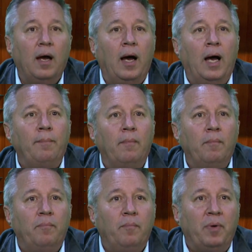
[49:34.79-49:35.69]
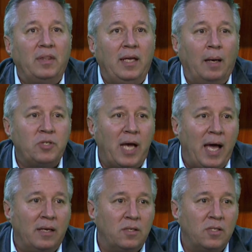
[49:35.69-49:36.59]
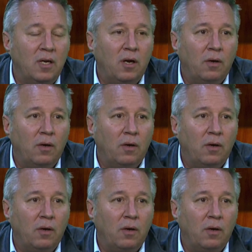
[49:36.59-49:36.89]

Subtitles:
but the upside is